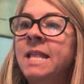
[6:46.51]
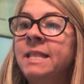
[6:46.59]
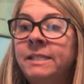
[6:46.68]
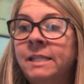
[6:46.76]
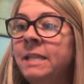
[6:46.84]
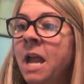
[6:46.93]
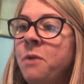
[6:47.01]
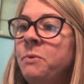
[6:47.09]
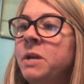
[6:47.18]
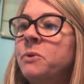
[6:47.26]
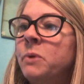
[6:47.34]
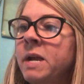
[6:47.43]
This is
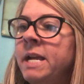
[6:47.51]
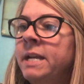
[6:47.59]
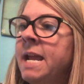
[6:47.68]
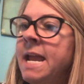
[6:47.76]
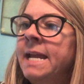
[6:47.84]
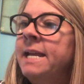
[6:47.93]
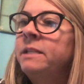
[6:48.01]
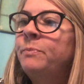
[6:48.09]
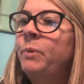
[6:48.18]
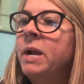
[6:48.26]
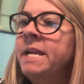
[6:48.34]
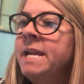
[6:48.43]
Henry Green. He's
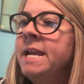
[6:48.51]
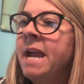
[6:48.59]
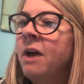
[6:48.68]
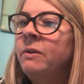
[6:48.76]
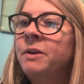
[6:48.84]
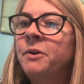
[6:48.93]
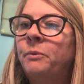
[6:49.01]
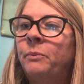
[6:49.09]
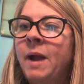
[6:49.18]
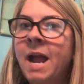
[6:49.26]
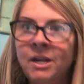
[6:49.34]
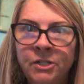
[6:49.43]
breaking out in a
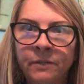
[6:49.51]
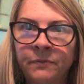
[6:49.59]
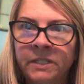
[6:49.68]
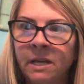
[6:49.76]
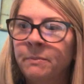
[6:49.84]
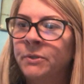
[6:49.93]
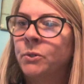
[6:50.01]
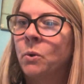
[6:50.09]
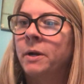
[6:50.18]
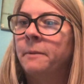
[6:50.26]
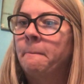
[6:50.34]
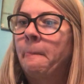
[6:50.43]
rash of some
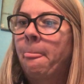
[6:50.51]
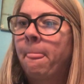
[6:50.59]
sort.